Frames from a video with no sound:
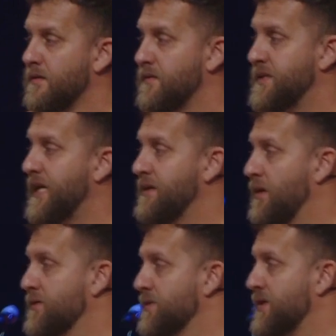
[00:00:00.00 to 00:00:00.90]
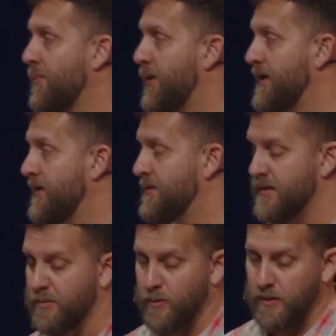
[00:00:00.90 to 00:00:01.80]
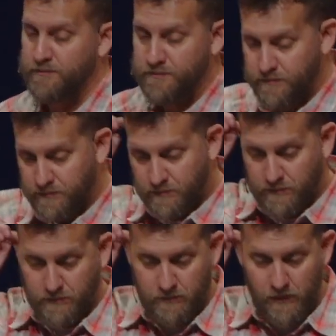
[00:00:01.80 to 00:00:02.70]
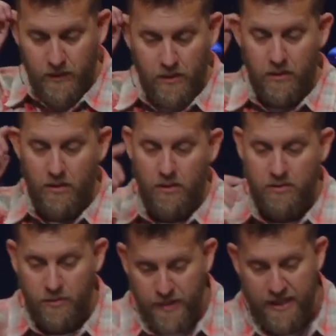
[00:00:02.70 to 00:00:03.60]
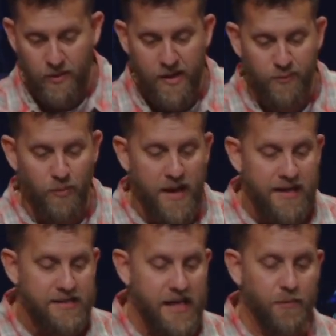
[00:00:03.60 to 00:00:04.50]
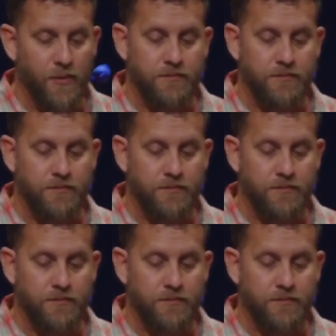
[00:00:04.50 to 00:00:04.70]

If you're taking notes, we'll jump right into number one to be grateful by example.